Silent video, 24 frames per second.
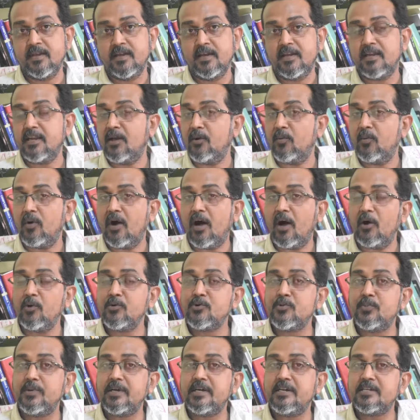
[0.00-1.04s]
Now, how
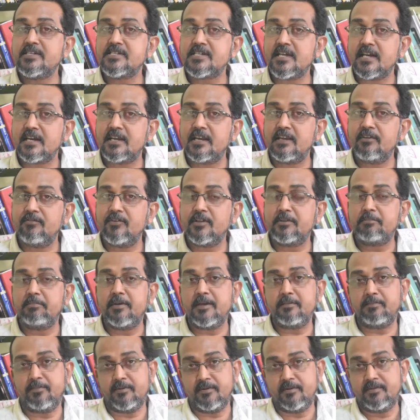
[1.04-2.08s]
do we disagree with
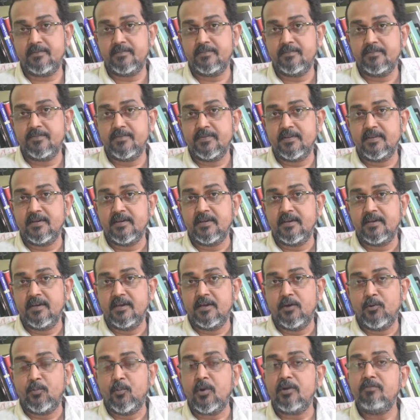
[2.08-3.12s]
people?
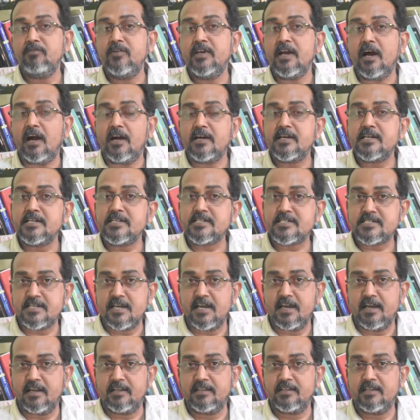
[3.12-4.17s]
When we
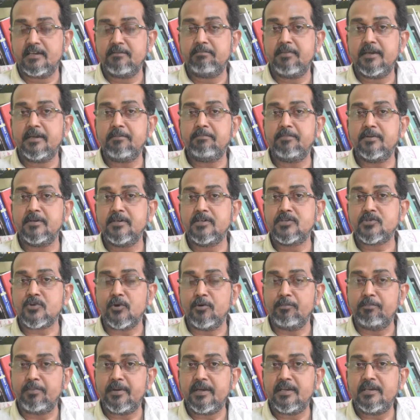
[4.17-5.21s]
understand that people's
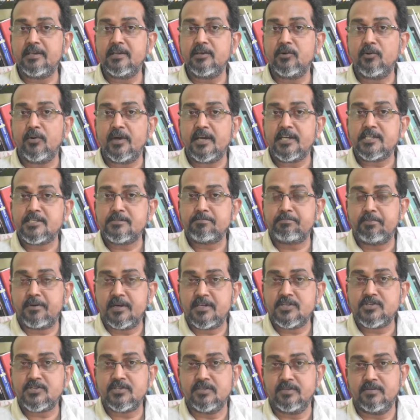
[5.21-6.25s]
opinion or
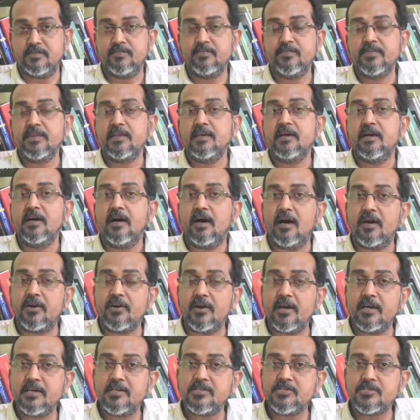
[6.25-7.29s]
expression
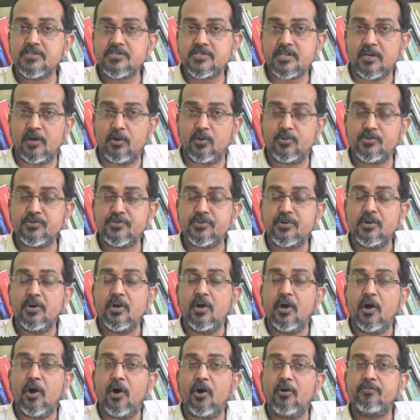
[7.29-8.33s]
arises out
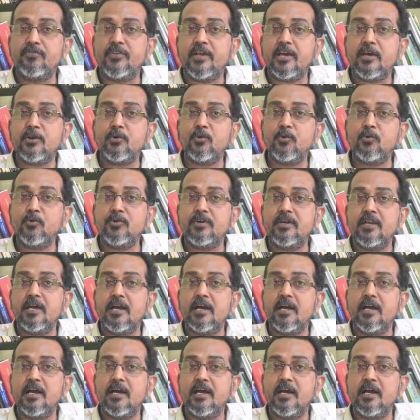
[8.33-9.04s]
of their own